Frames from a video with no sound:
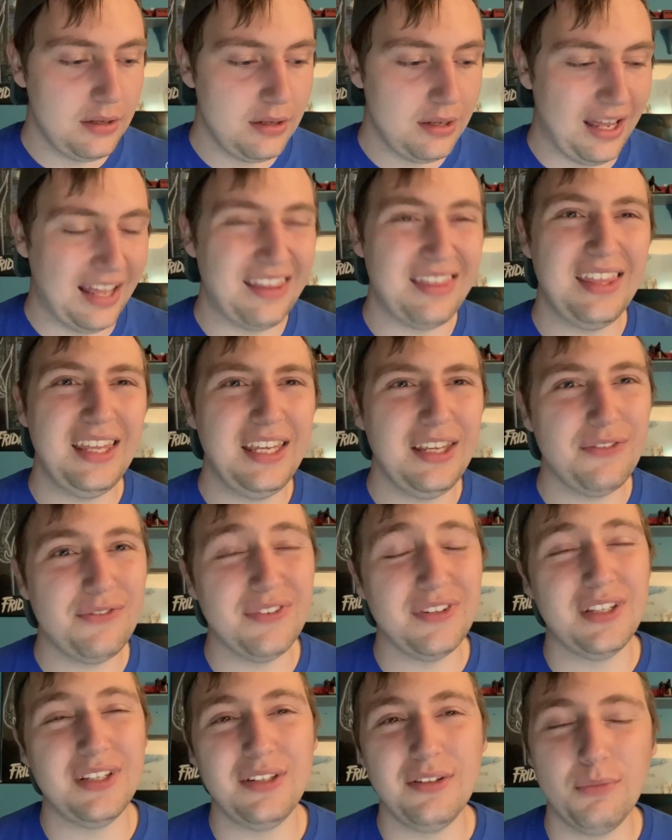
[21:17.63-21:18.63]
I think
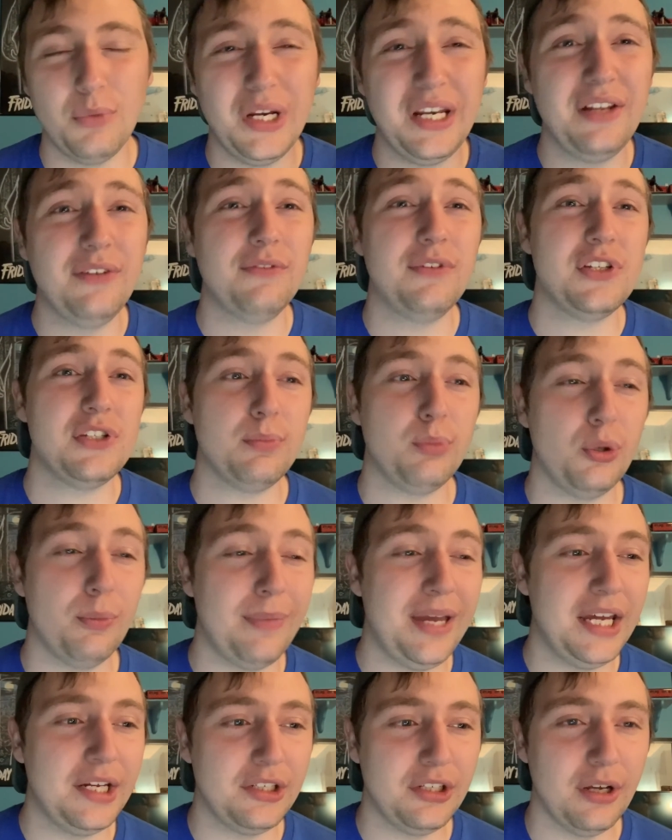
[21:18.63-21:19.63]
when Invisible
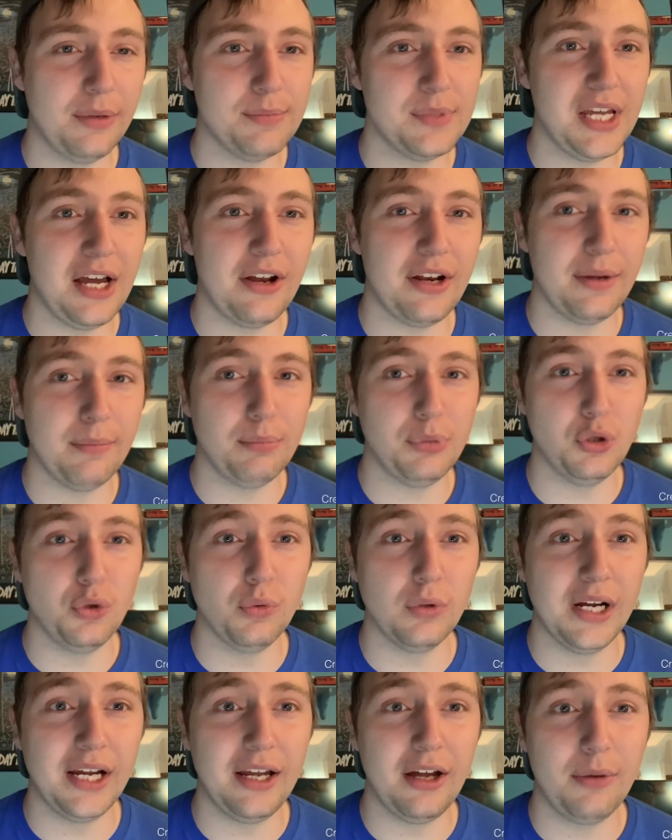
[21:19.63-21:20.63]
Man comes out on
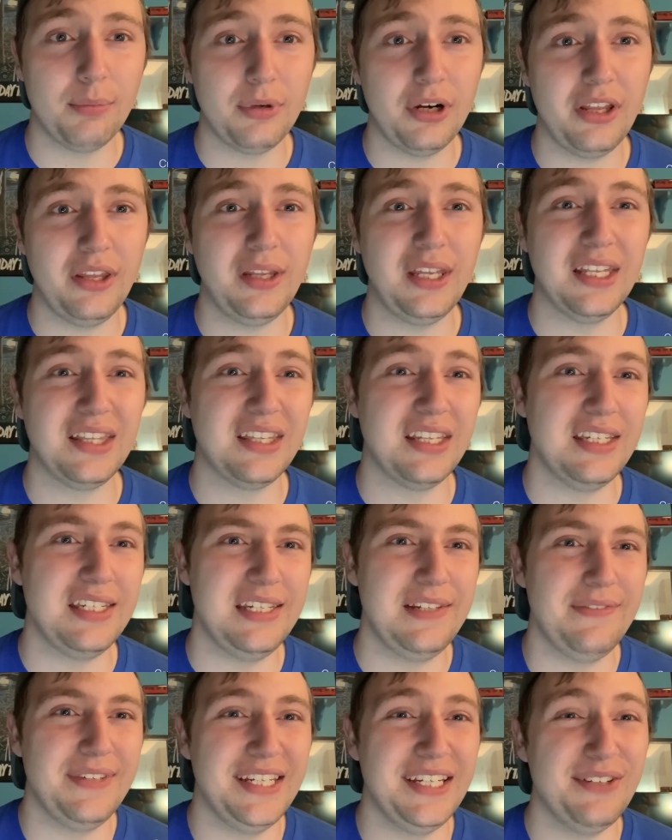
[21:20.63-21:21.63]
Blu-ray, I'll probably get the
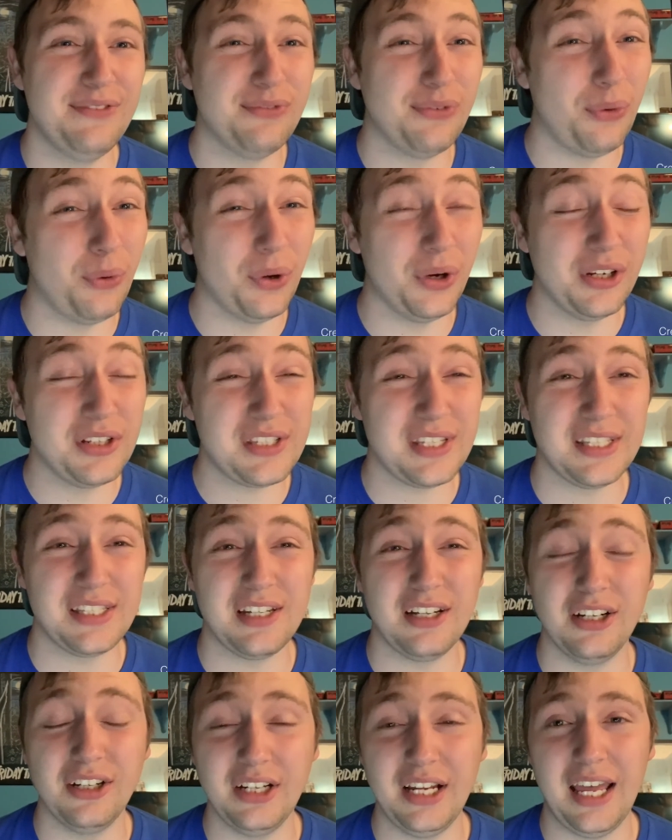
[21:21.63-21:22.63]
DVD for it since I
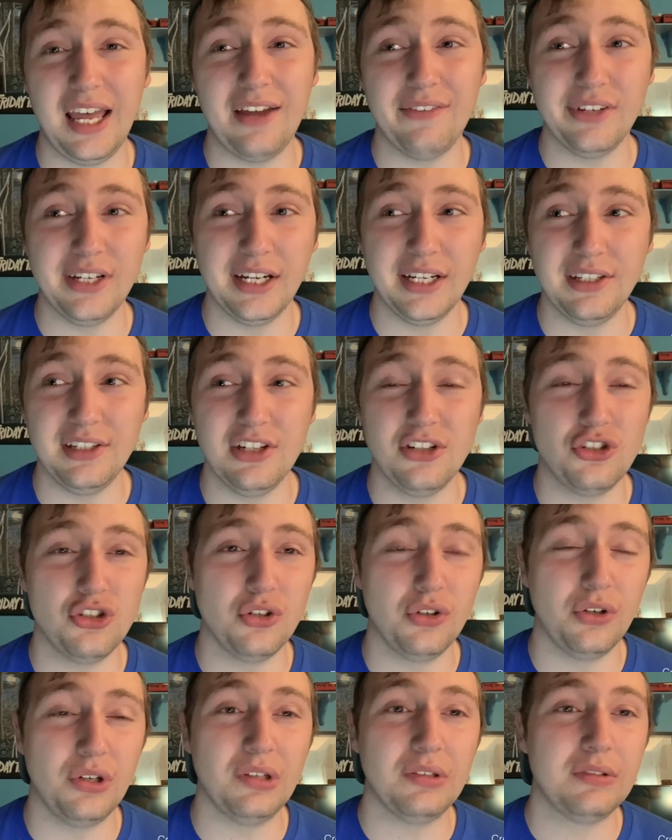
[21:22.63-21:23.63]
already have it on
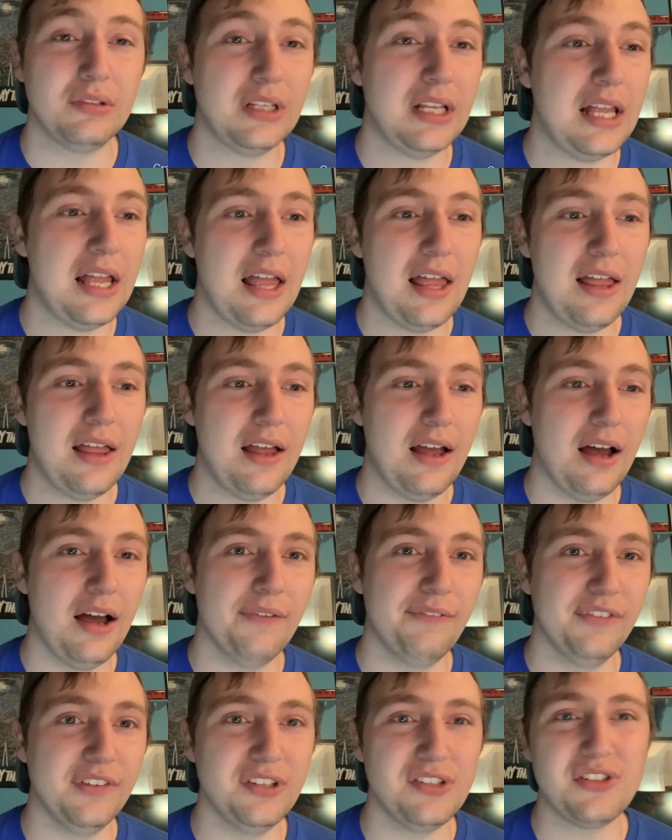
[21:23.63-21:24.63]
digital.
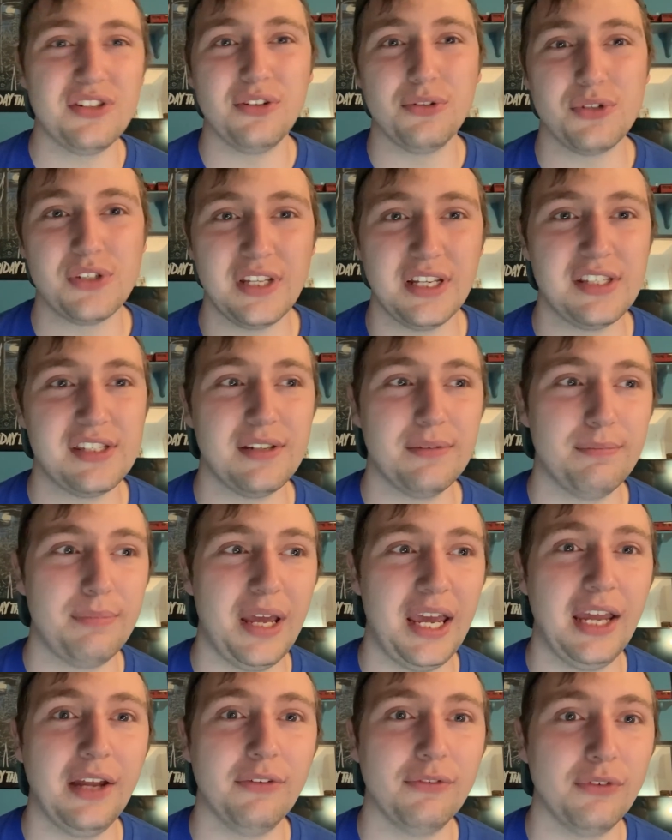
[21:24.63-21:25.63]
It's no sense in
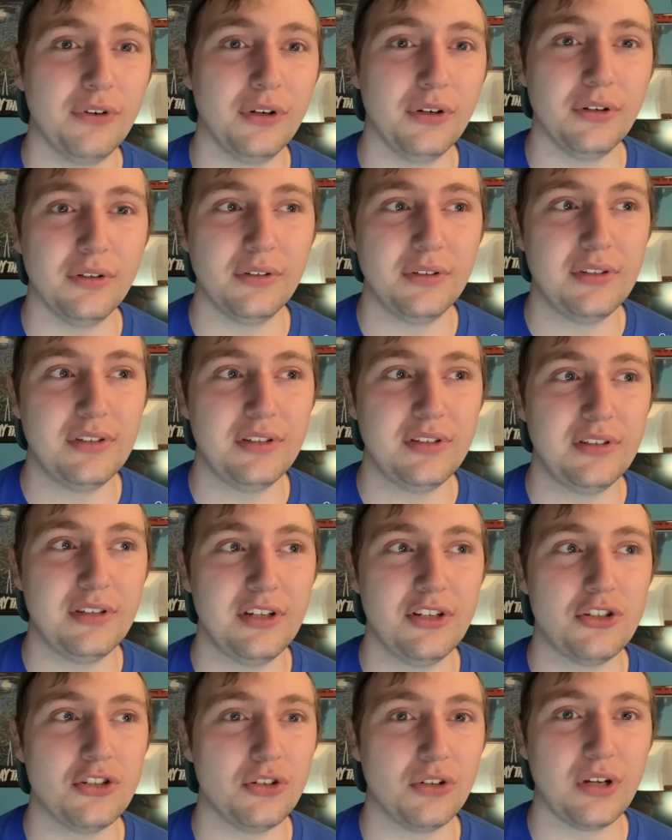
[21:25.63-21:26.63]
paying for a
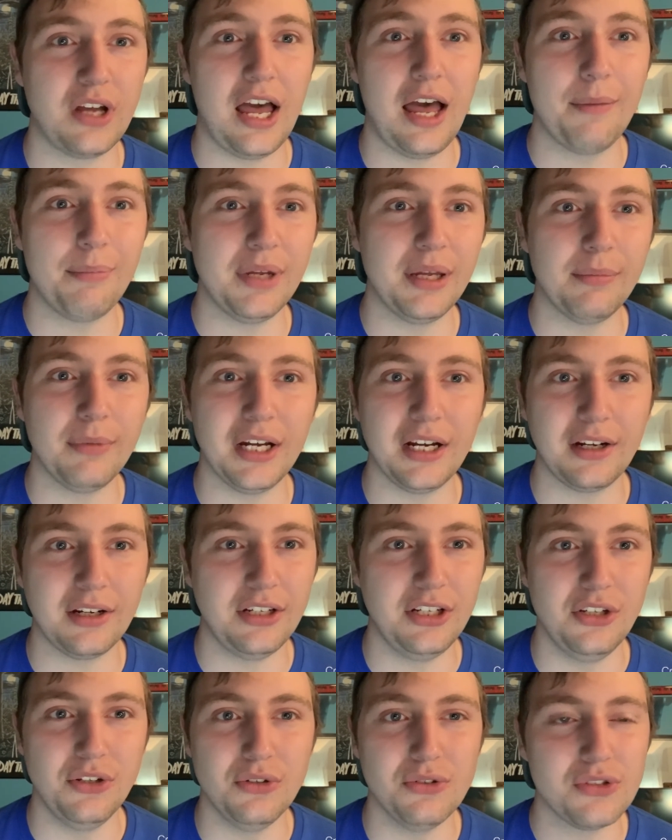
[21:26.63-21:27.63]
digital copy I'm not going
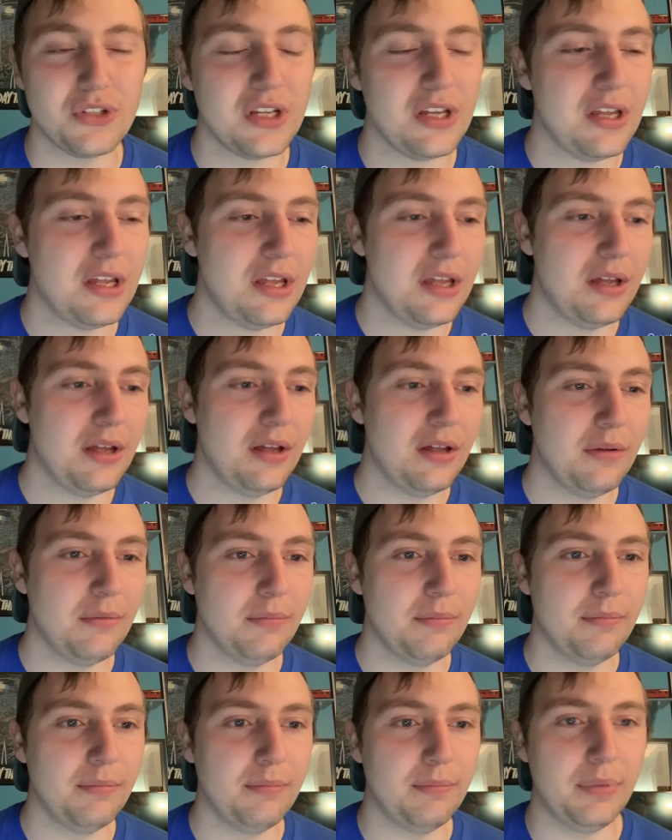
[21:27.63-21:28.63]
to use,
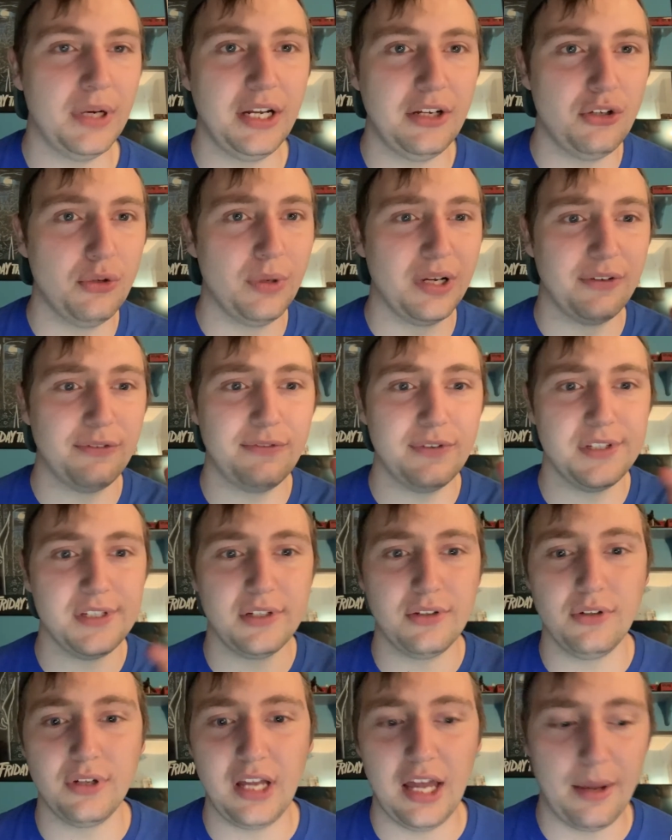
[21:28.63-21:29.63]
but I do want a
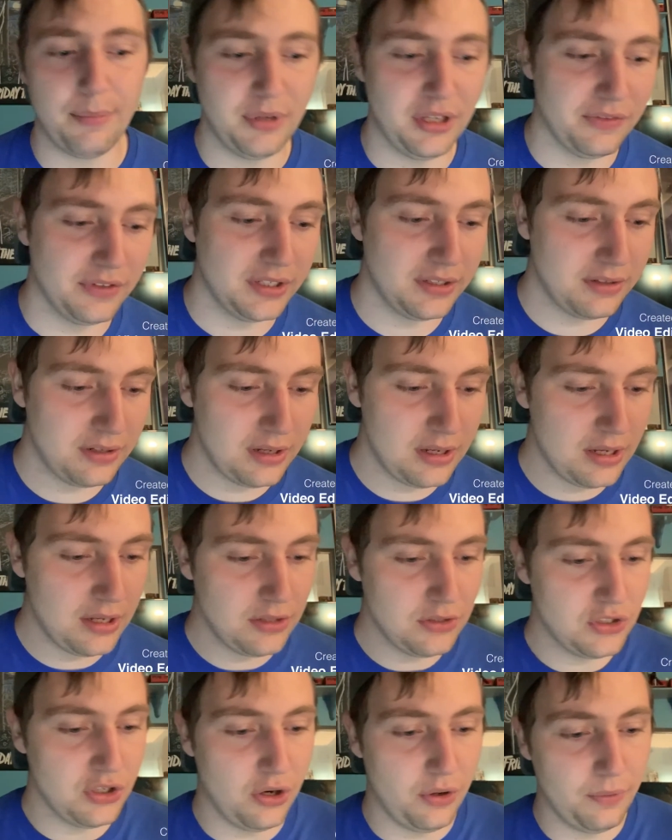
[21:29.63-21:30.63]
physical copy of it.
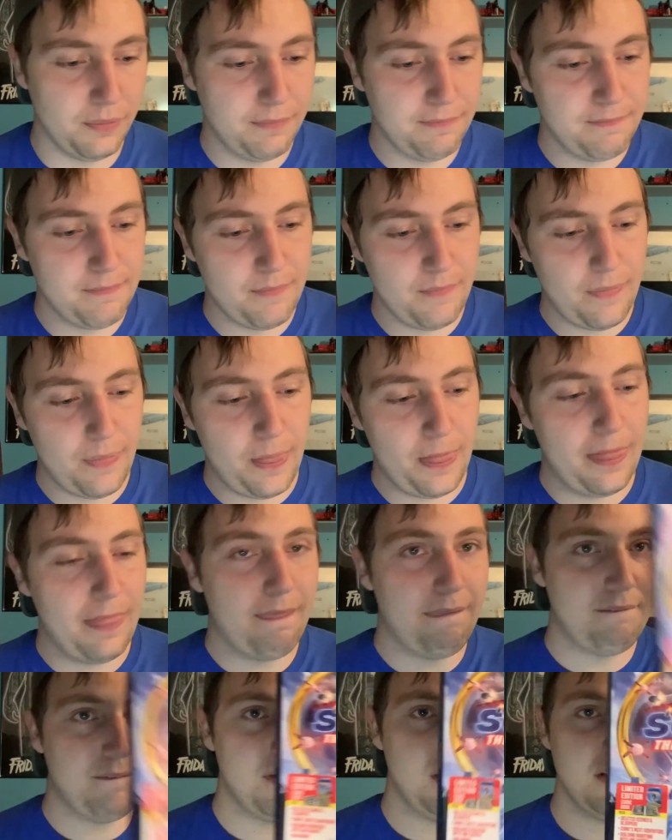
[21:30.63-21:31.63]
So,
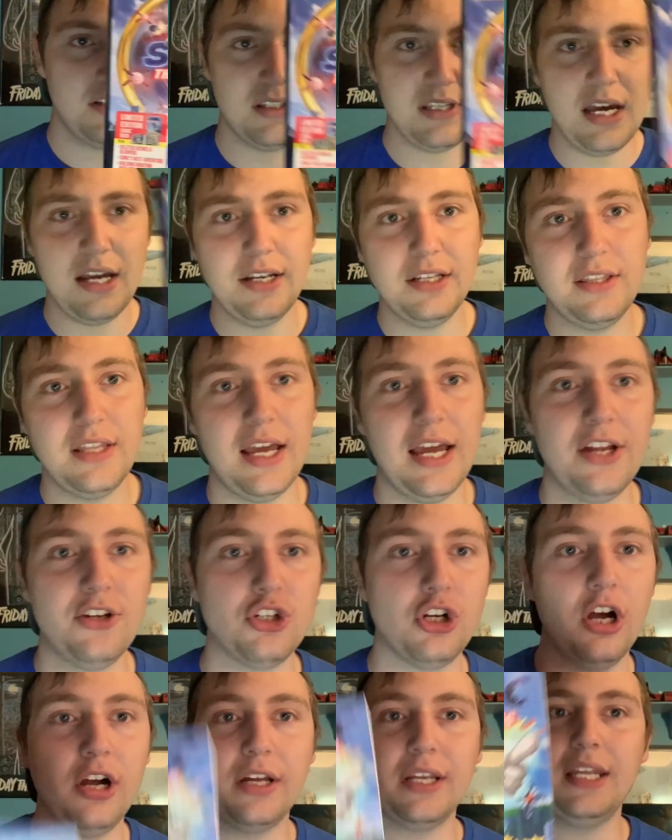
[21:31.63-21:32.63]
Sonic the
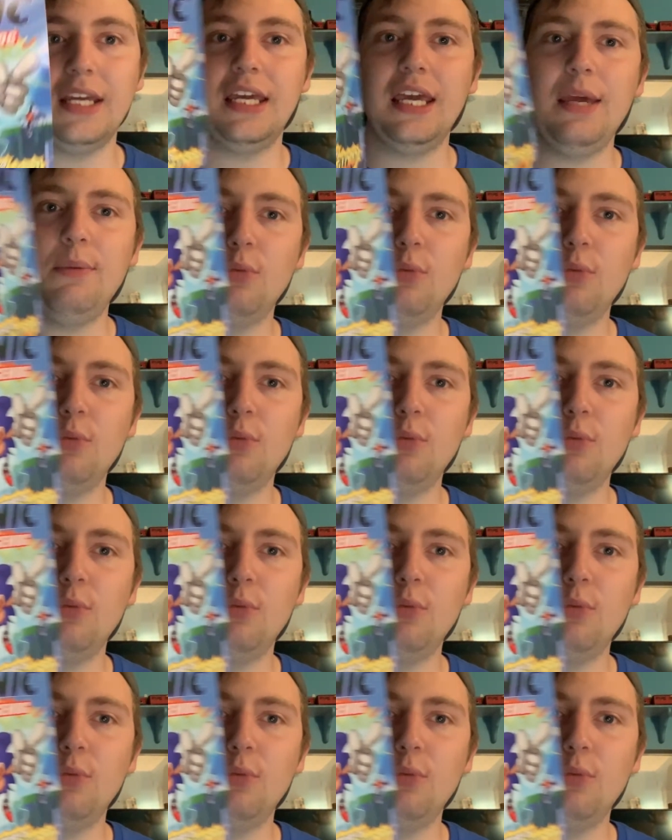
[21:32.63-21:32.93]
Hedgehog, and it came